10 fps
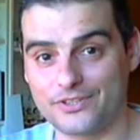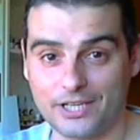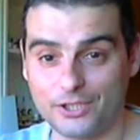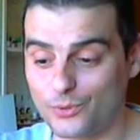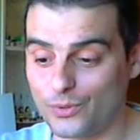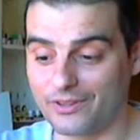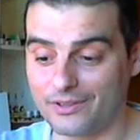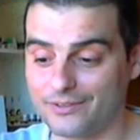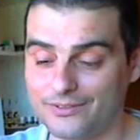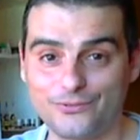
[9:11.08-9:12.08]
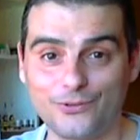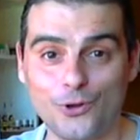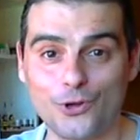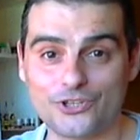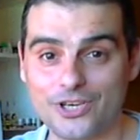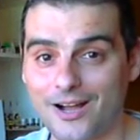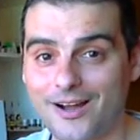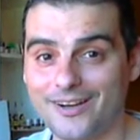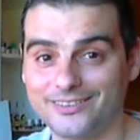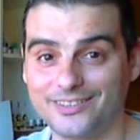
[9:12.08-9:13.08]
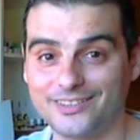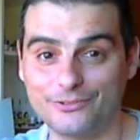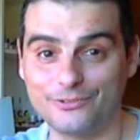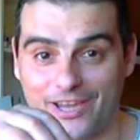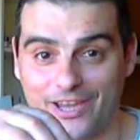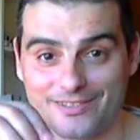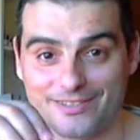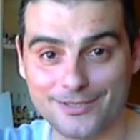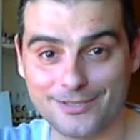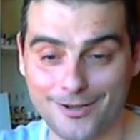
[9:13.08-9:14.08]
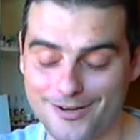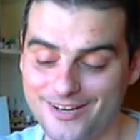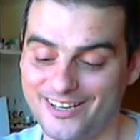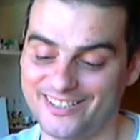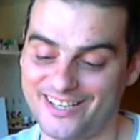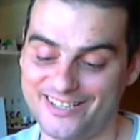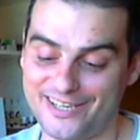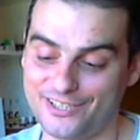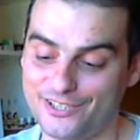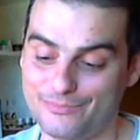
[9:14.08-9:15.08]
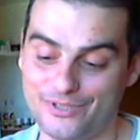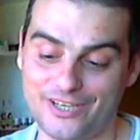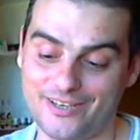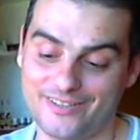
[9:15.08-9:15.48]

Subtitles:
I know where the flaws are and the defects are, and I say to me,